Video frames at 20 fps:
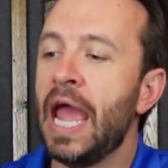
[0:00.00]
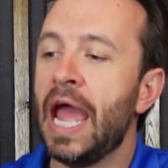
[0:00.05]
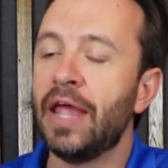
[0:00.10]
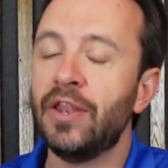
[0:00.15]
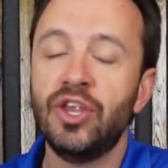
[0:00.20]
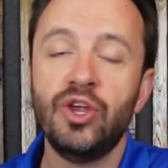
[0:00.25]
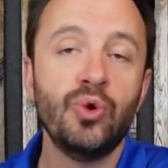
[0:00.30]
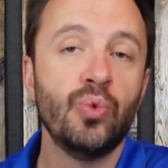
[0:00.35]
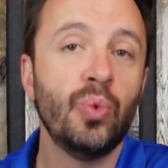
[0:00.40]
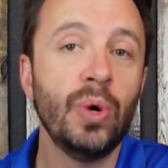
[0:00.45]

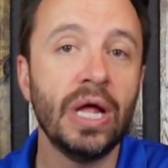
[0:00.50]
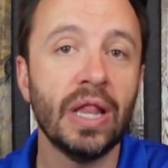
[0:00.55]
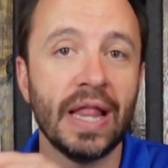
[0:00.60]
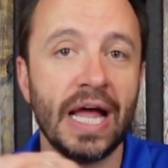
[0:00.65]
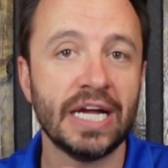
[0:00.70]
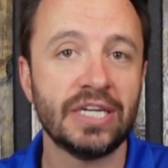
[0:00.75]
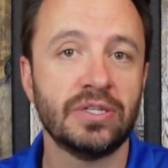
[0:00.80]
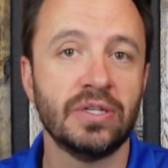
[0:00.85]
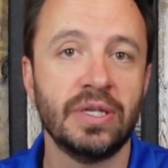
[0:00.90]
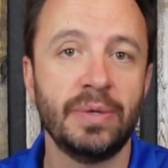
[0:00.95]
And you will
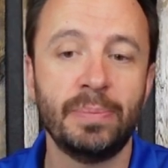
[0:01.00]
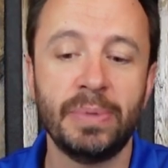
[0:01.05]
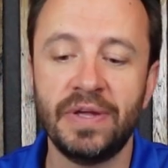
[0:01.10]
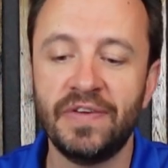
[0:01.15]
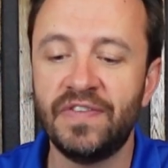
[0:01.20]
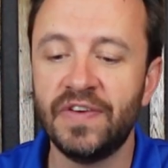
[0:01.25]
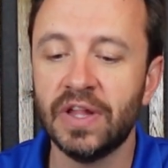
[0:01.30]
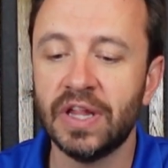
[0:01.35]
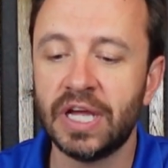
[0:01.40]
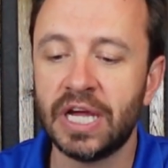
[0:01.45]
actually be
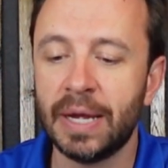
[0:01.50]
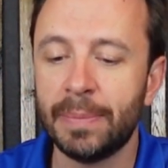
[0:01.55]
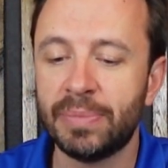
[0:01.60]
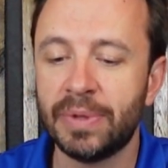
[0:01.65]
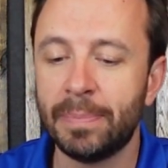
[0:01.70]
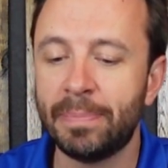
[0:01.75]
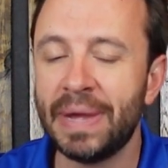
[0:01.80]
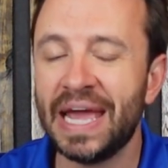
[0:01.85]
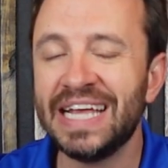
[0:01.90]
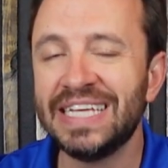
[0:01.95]
filling up
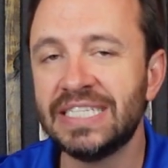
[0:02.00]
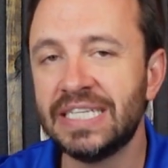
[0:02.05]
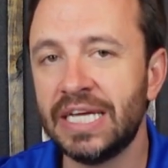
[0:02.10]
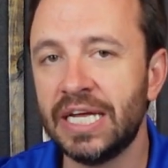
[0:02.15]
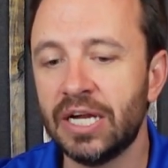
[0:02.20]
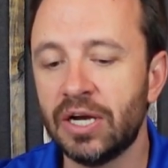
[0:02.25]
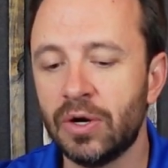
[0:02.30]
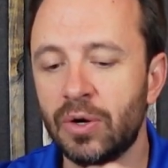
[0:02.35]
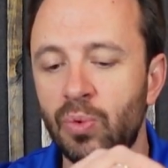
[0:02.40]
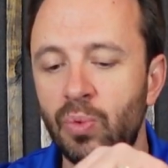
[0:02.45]
the base
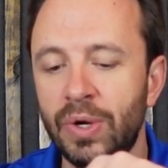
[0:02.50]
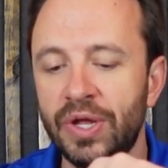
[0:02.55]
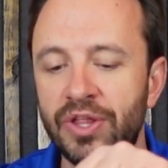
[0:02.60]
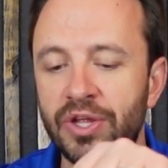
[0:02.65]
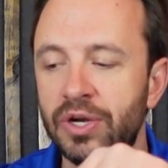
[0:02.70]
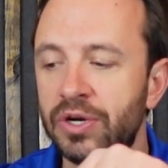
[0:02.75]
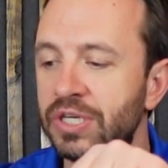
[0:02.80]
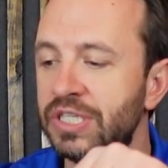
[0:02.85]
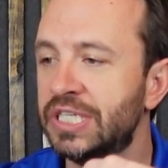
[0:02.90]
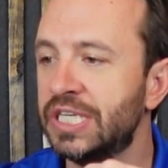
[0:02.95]
here
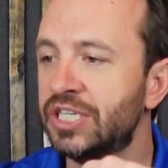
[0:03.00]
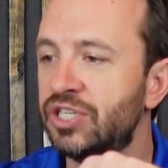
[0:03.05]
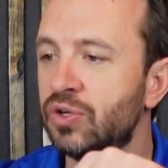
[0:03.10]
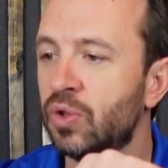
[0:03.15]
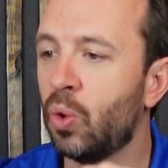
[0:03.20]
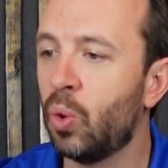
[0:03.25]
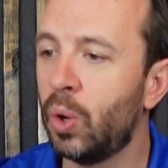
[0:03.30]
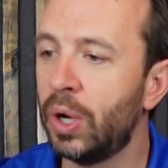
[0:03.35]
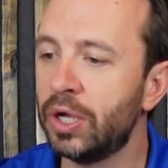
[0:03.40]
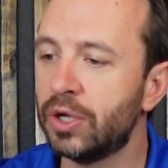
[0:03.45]
with your
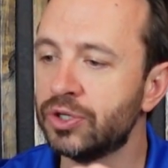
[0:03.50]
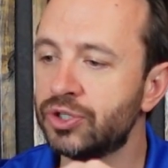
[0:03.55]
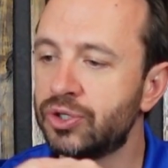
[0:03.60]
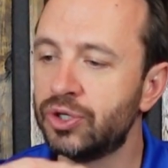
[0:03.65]
essential oil,